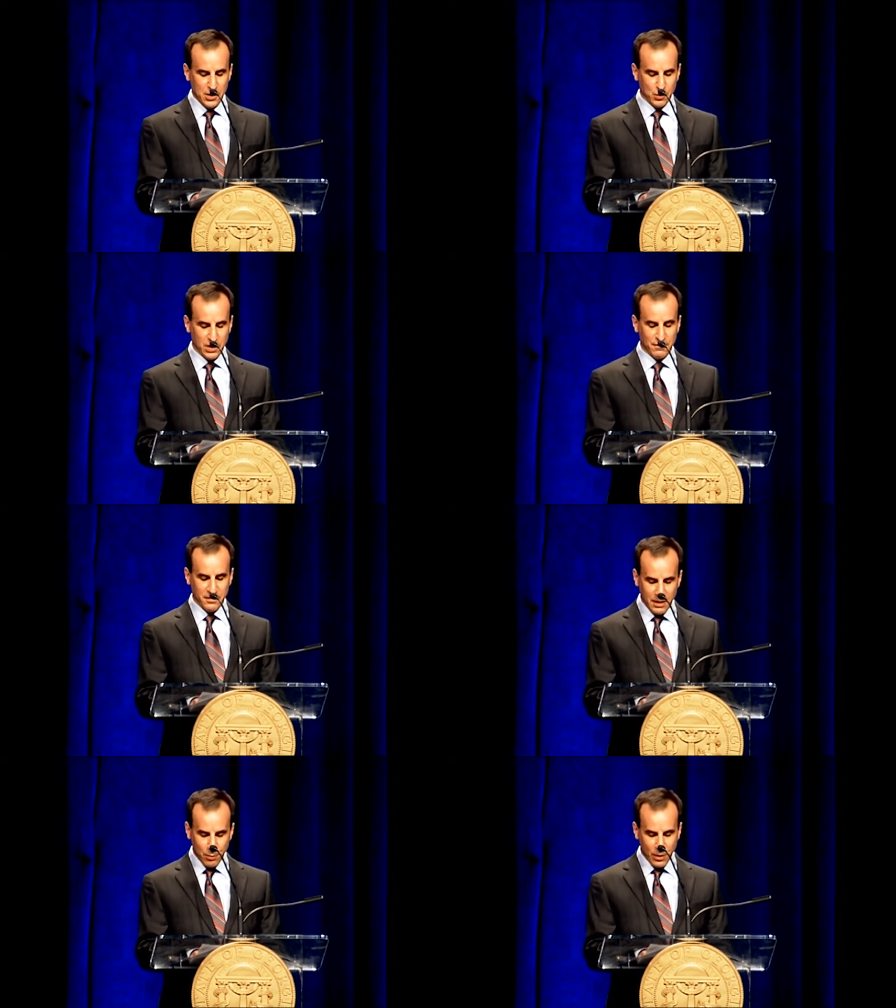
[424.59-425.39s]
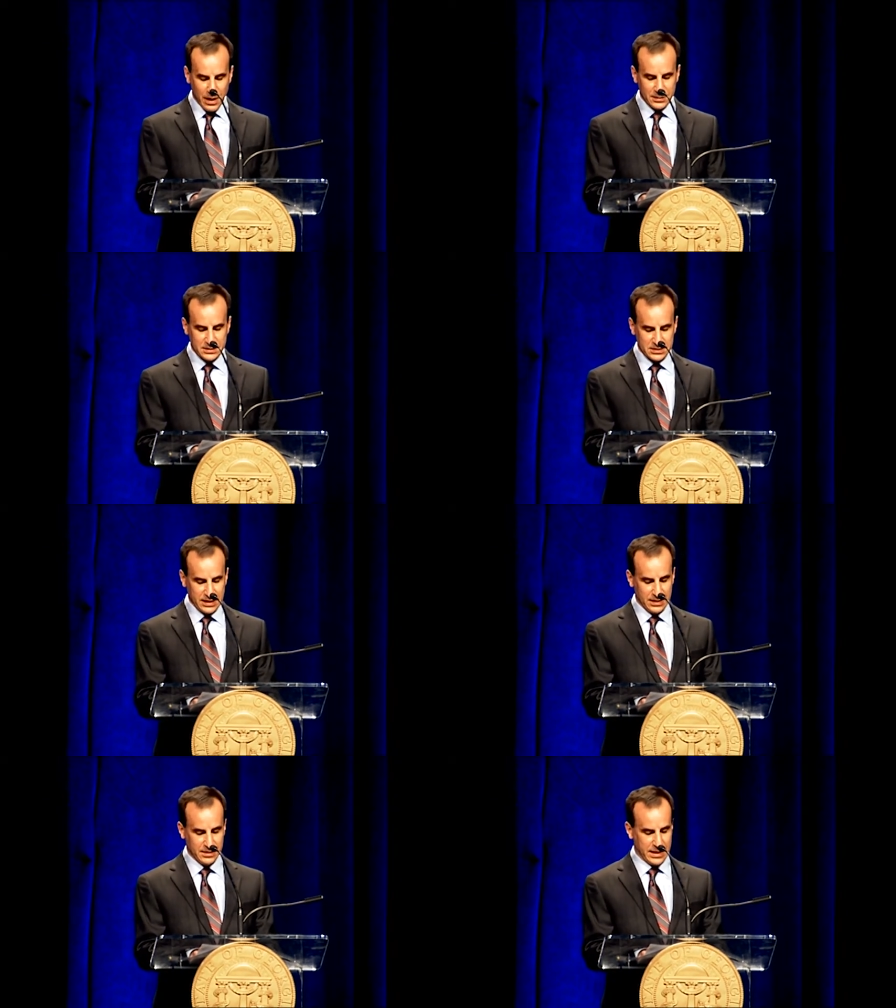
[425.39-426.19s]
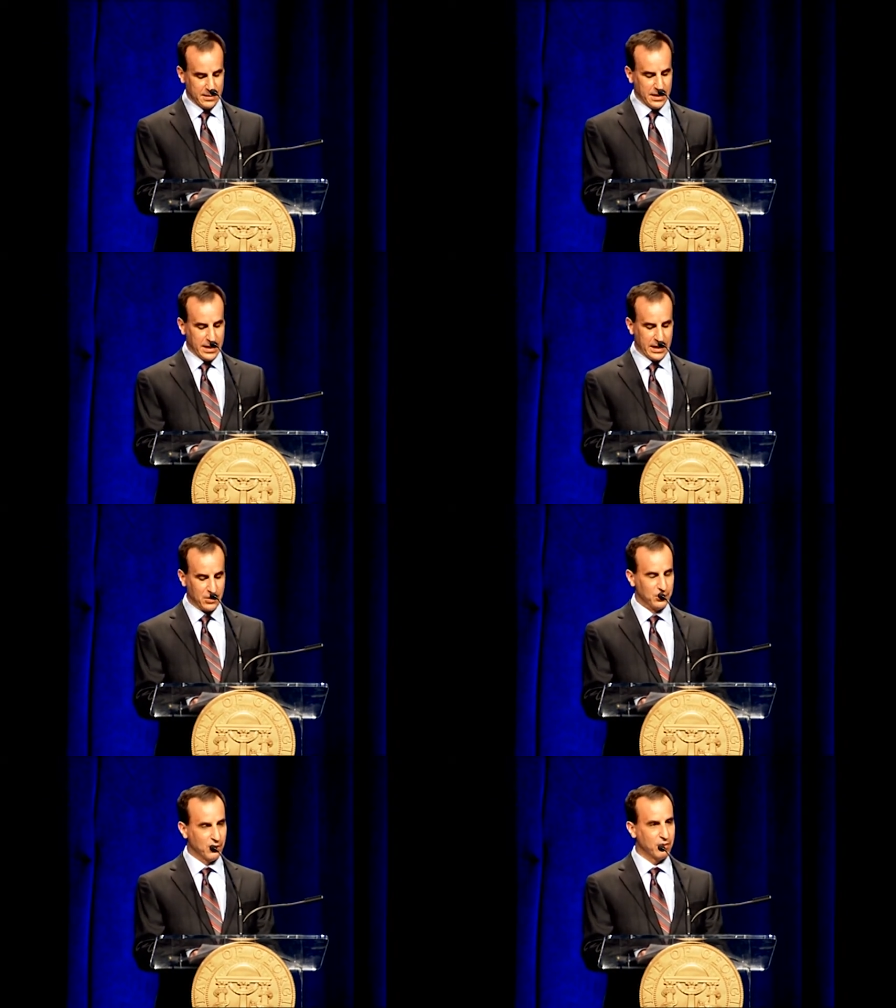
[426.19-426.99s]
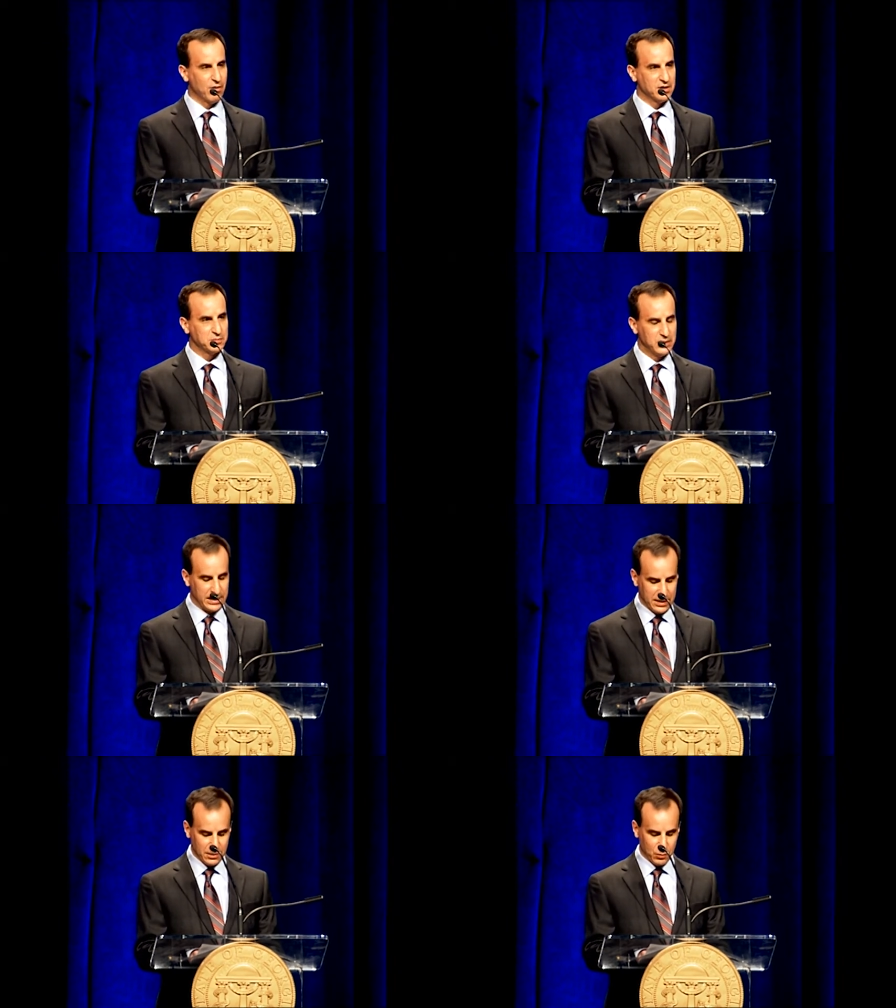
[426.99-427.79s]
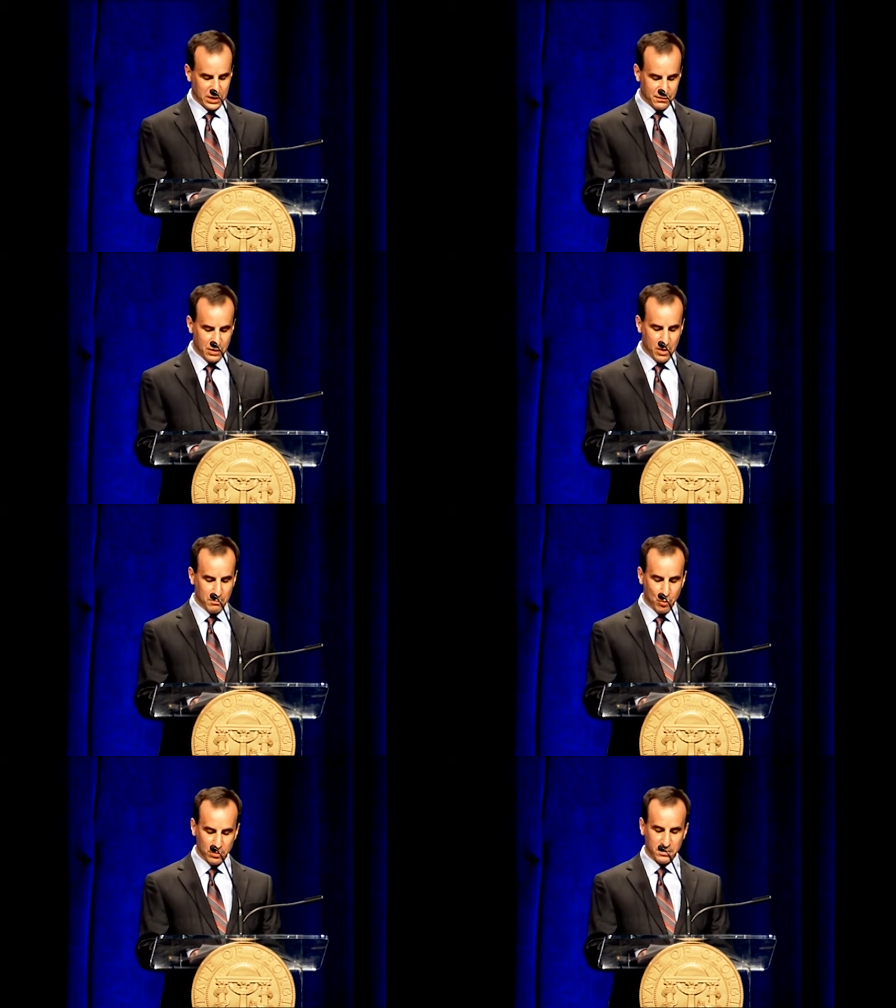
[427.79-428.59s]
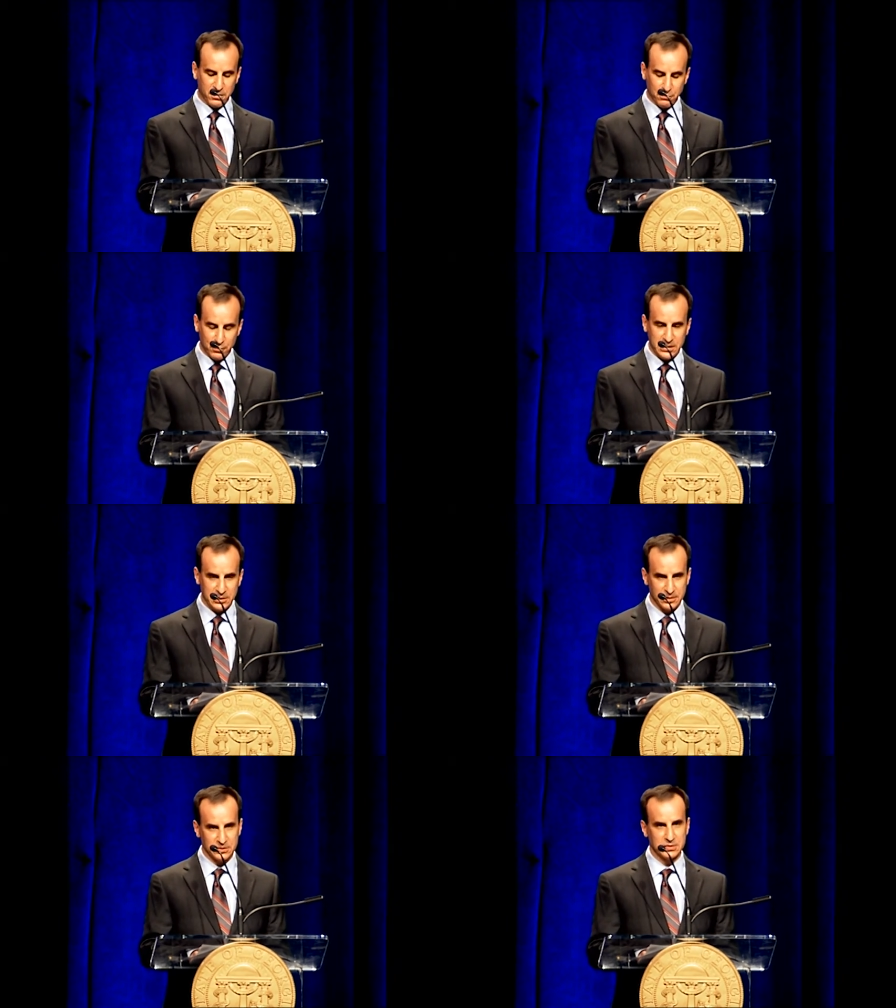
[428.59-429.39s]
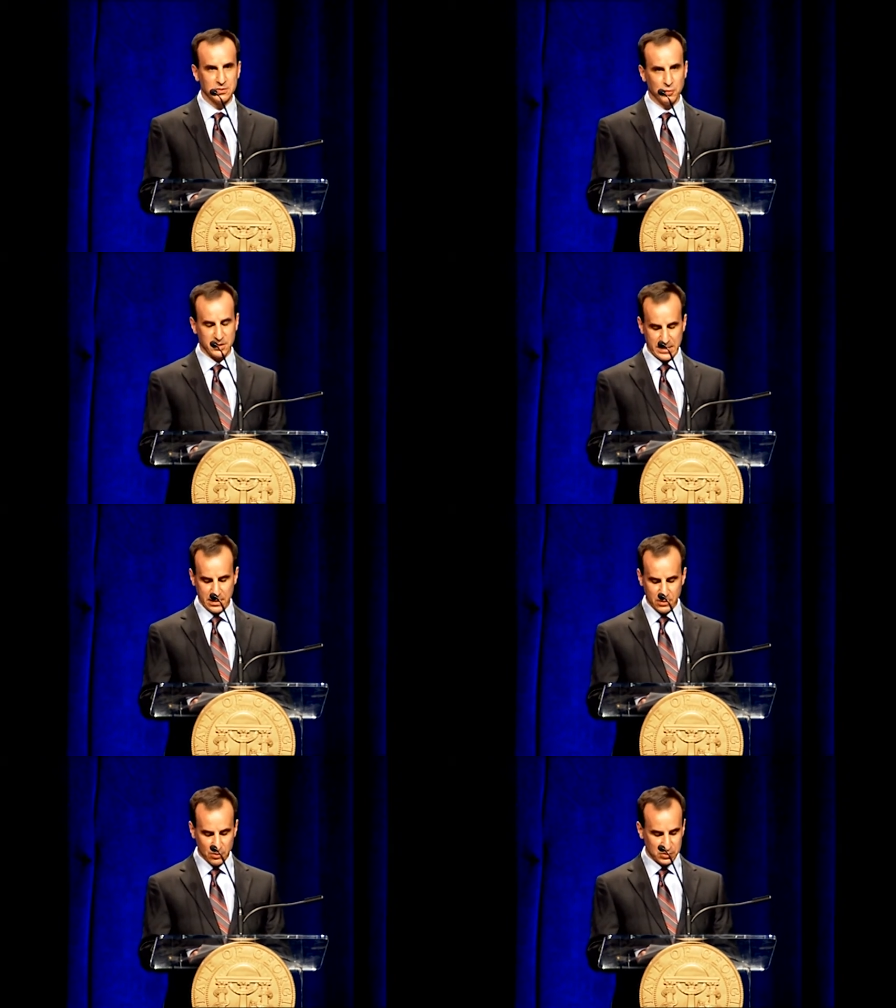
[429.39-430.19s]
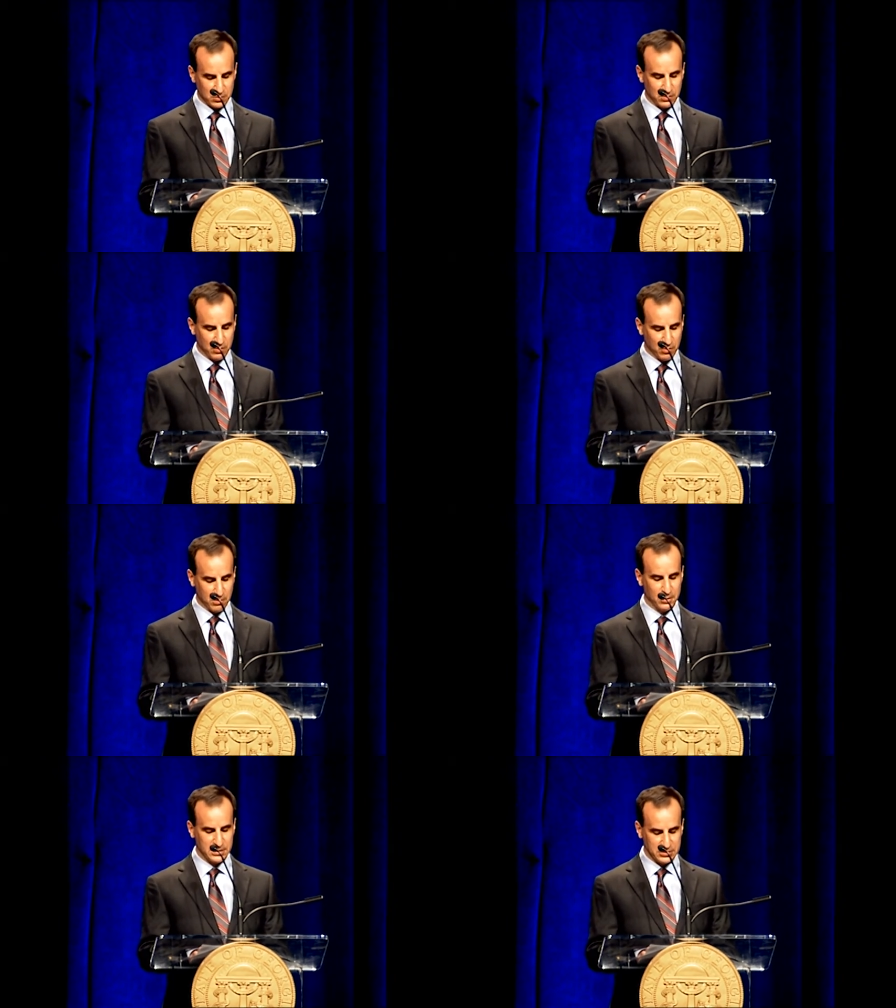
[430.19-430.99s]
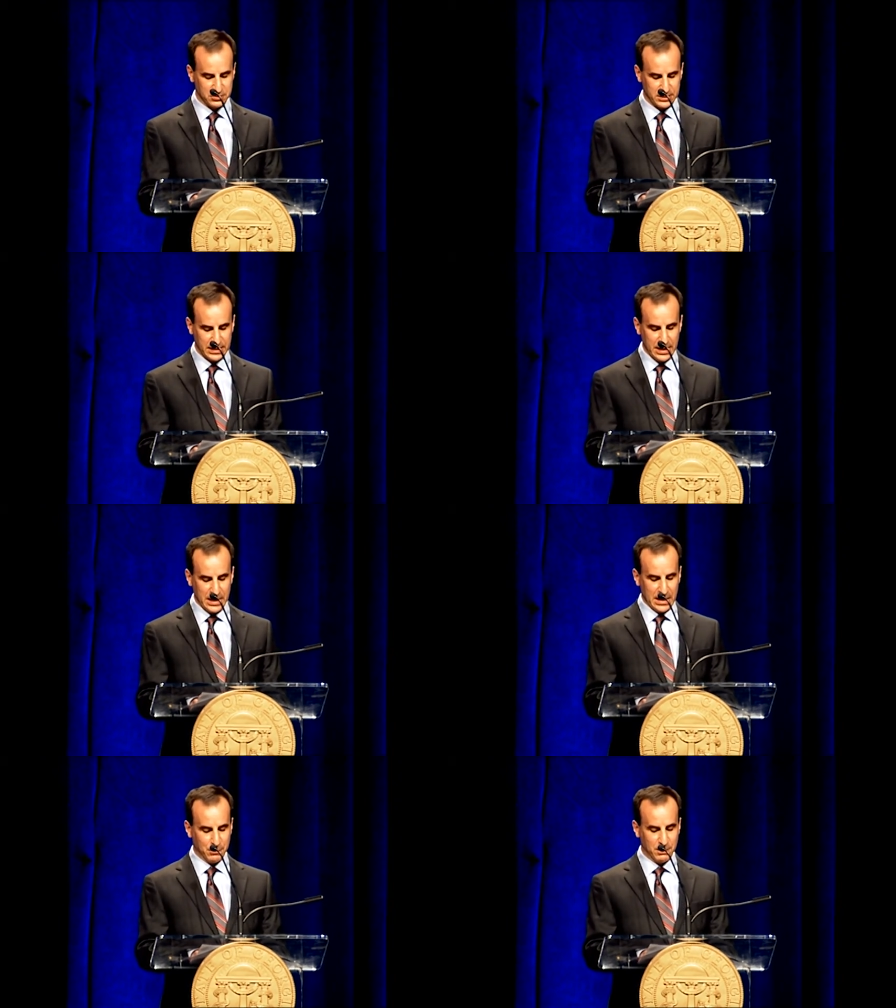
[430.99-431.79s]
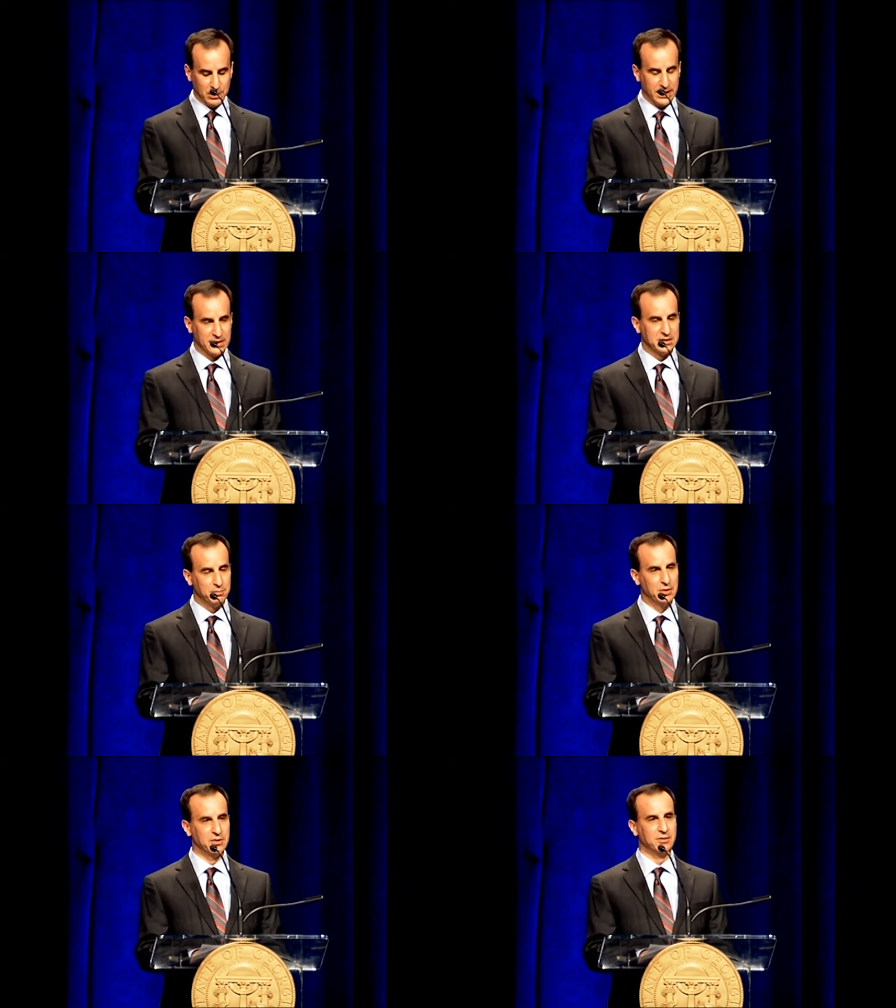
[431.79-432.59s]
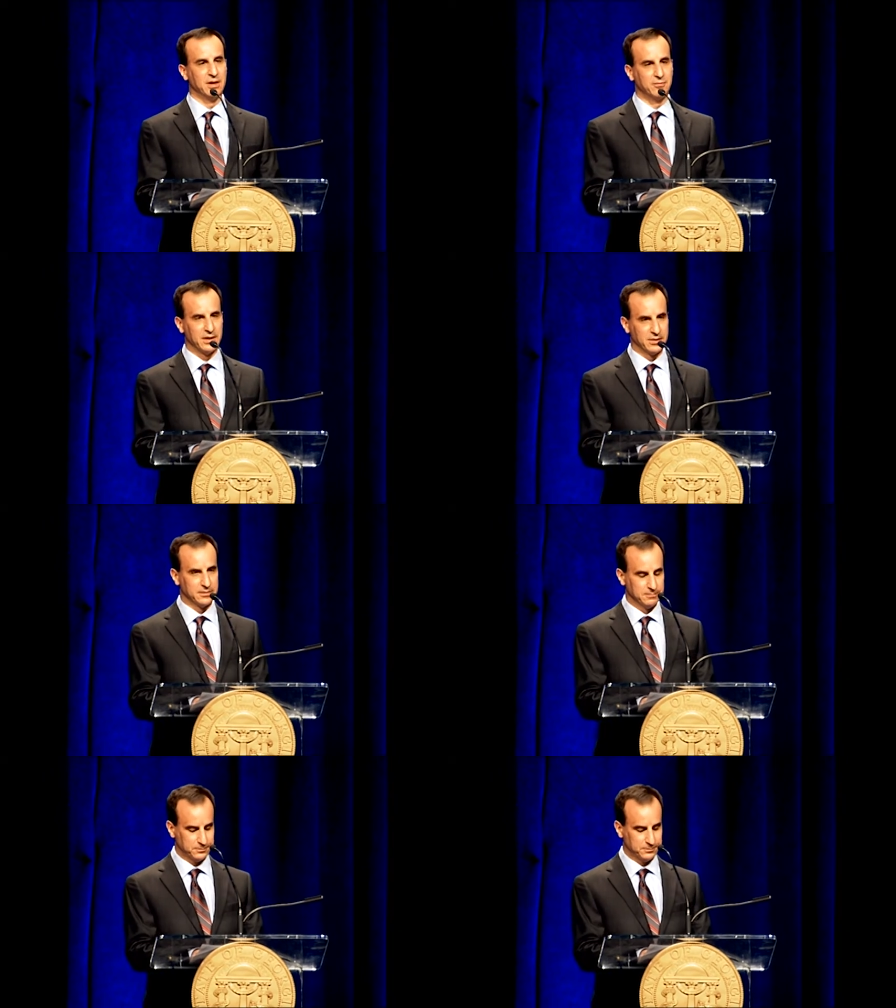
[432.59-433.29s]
We are very proud to say that at our Norcross plant, we have gone more than three years without an OSHA recordable injury, and we plan to build on that record.